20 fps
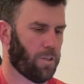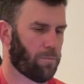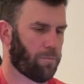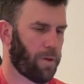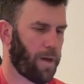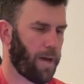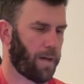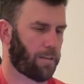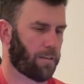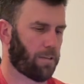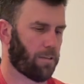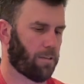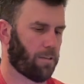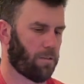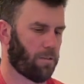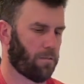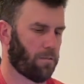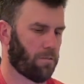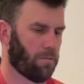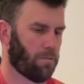these packs
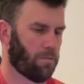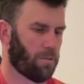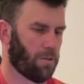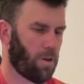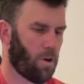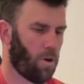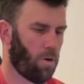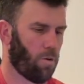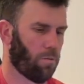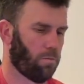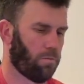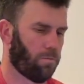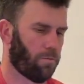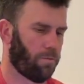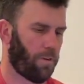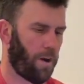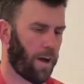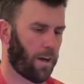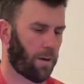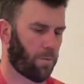are oh,
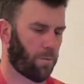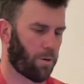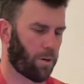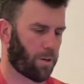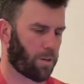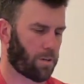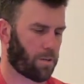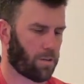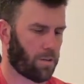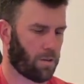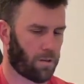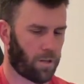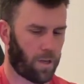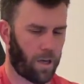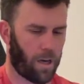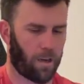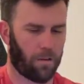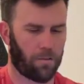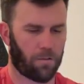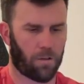fireworks.
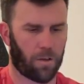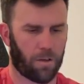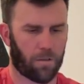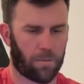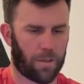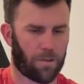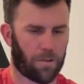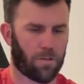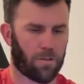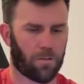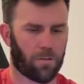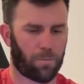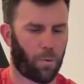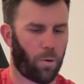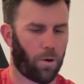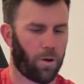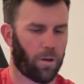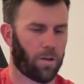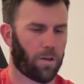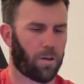Okay. Well, that was a
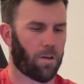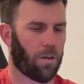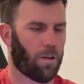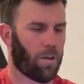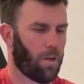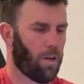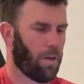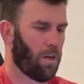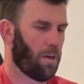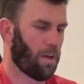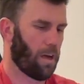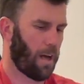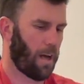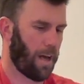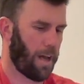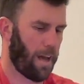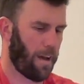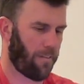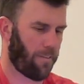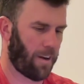spoiler. I
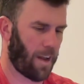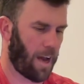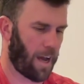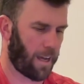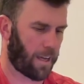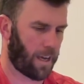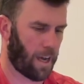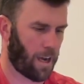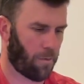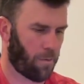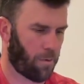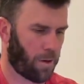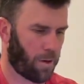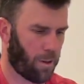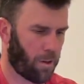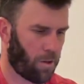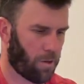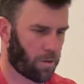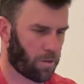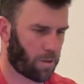have not gotten one
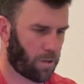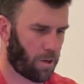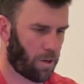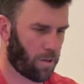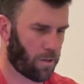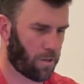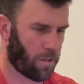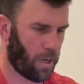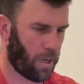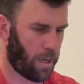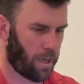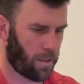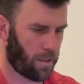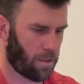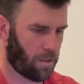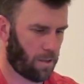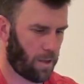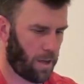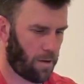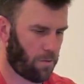of those cards yet,
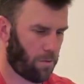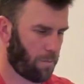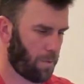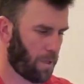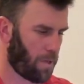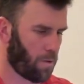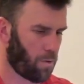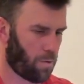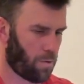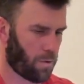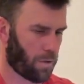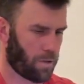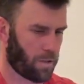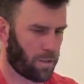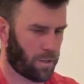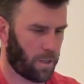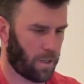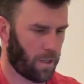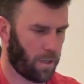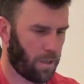so that will be cool to
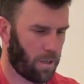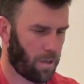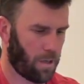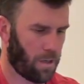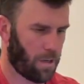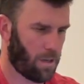see.